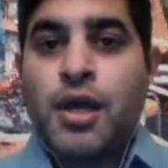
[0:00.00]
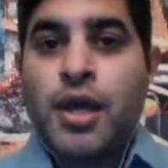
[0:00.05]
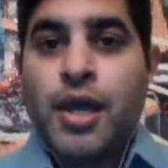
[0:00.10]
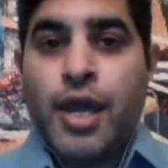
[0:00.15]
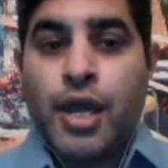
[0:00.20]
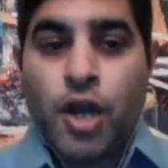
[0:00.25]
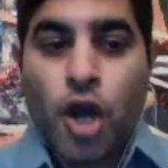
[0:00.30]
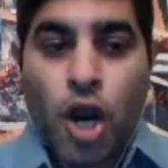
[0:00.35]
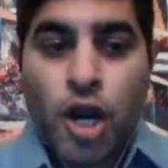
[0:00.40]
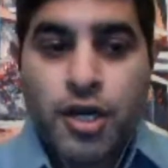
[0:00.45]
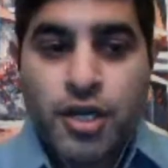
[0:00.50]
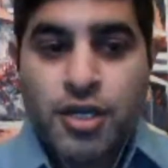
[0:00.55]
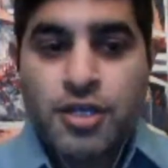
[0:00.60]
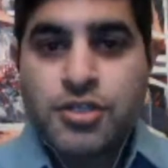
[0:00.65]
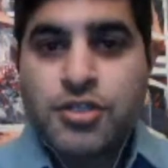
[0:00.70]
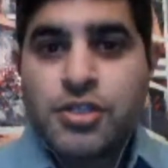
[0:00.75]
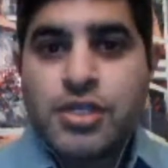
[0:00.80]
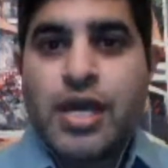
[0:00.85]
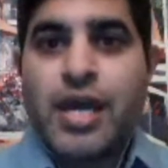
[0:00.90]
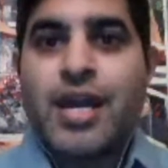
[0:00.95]
and
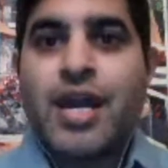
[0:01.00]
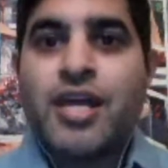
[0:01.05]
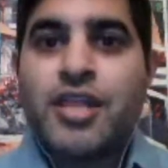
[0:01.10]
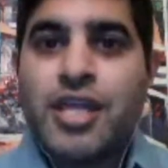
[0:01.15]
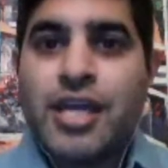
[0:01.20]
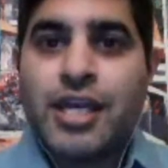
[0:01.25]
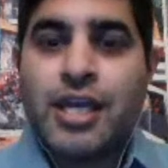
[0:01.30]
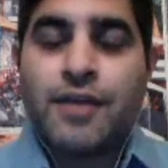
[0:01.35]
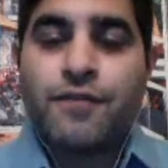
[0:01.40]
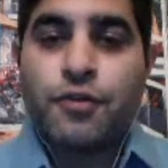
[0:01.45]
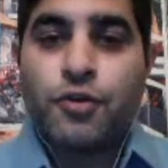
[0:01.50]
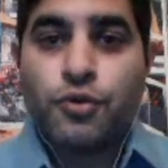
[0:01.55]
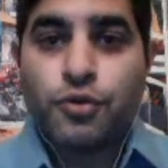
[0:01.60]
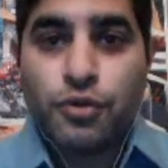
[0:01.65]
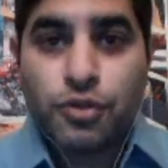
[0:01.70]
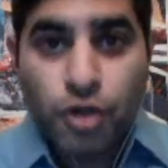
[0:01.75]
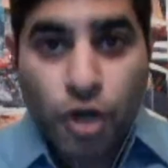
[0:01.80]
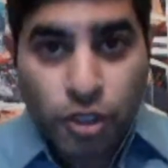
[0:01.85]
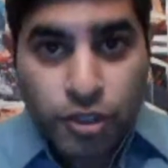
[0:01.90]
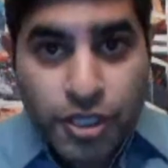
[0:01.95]
artists. And I think if
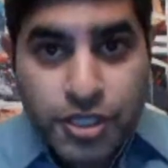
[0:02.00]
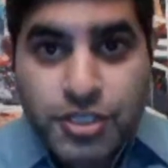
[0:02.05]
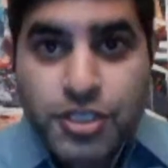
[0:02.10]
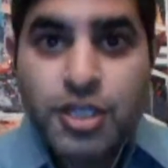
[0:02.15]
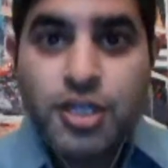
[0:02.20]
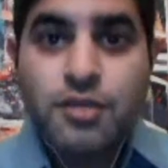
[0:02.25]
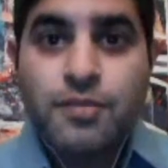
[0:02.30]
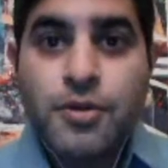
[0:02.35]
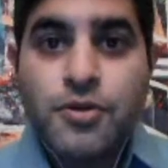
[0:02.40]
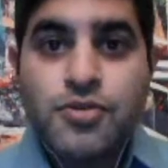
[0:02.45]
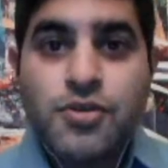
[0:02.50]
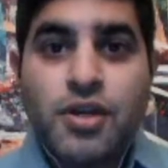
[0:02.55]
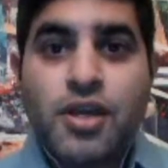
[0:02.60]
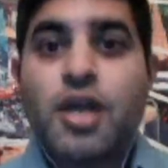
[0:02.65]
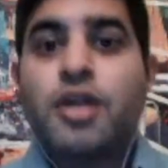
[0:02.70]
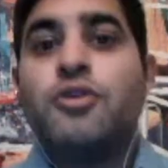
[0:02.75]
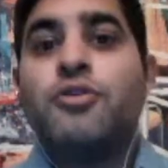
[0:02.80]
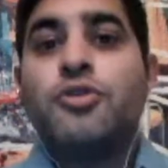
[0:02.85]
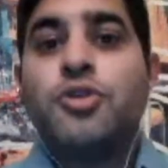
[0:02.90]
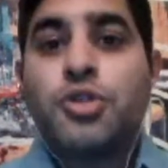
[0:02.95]
you are listening to music
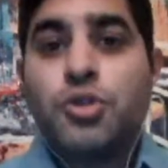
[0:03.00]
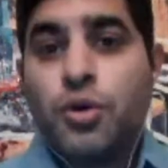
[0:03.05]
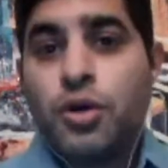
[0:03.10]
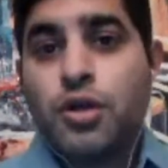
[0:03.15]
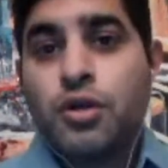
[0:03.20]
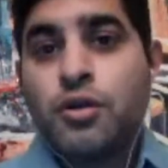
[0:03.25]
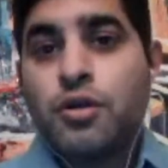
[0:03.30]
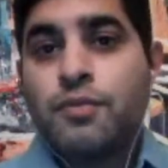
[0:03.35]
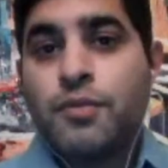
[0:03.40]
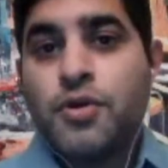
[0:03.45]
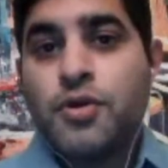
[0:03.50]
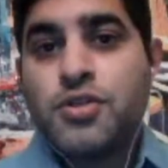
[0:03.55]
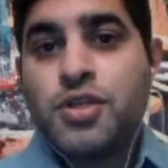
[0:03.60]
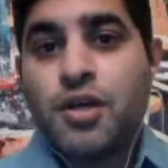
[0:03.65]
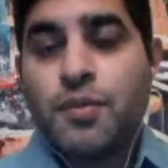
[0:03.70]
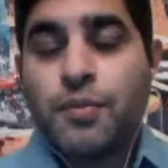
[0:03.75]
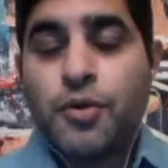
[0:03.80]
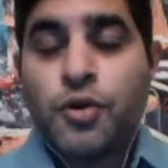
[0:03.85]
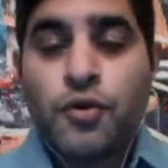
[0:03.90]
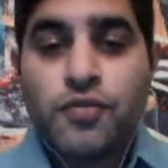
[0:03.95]
and you're enjoying
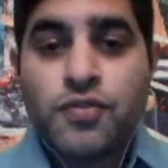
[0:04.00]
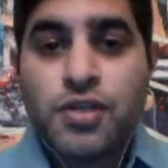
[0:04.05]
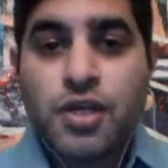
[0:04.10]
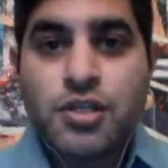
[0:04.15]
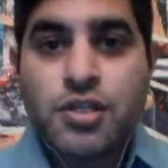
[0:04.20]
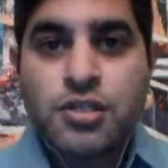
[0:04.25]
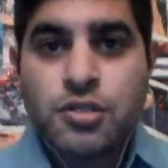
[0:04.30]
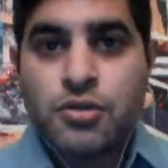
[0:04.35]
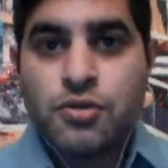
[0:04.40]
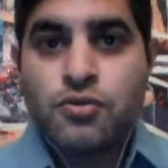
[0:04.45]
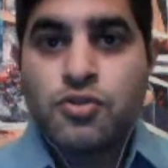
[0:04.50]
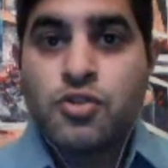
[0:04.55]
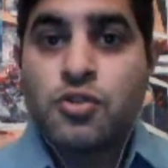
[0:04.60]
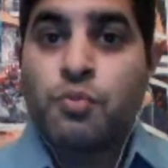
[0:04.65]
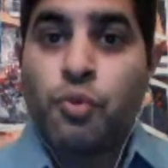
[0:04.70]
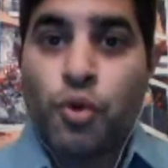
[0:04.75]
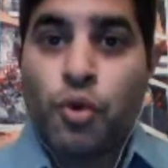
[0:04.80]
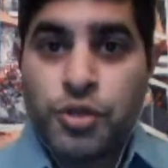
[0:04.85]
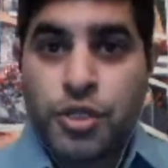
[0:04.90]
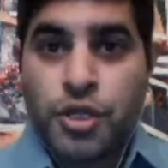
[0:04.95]
music, it behooves us to
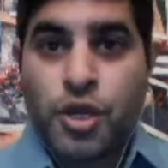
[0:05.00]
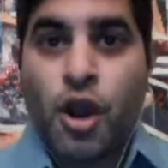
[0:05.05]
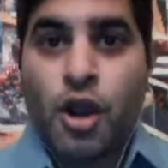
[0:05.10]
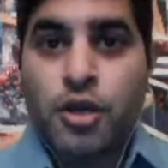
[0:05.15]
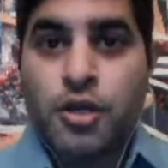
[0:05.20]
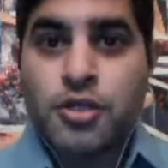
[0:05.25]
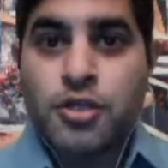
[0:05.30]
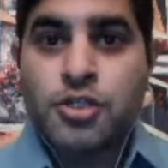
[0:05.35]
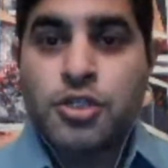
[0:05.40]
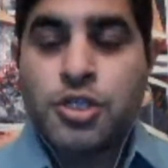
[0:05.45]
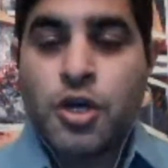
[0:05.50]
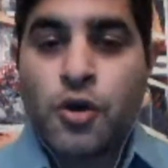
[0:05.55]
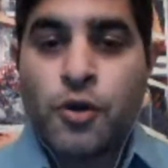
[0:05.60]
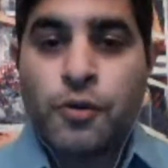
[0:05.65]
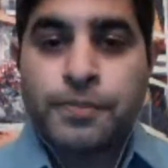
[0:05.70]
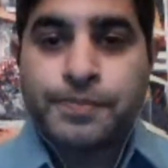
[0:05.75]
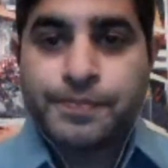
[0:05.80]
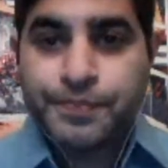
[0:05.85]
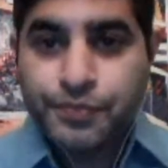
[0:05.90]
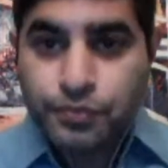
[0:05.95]
support the artists.
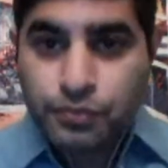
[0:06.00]
So